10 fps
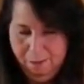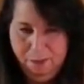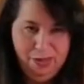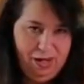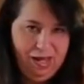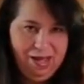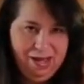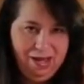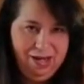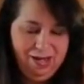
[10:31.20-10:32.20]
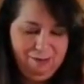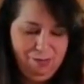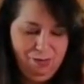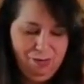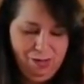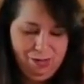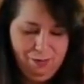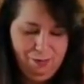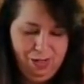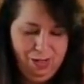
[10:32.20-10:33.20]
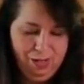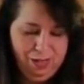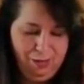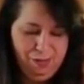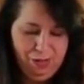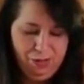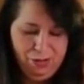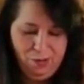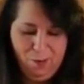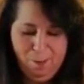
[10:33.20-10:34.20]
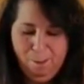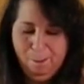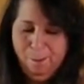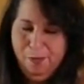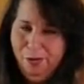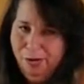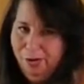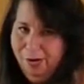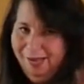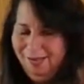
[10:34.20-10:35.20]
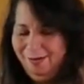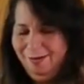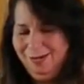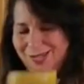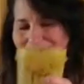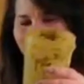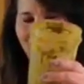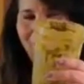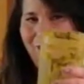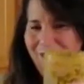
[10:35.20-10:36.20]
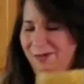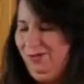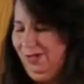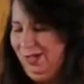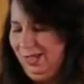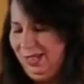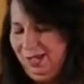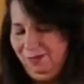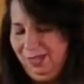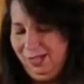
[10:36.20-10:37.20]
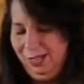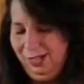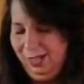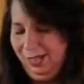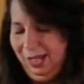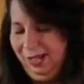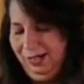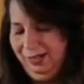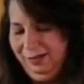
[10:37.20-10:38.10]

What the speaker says: But I am going to make some arroz con pollo later, so I am going to save this to the side.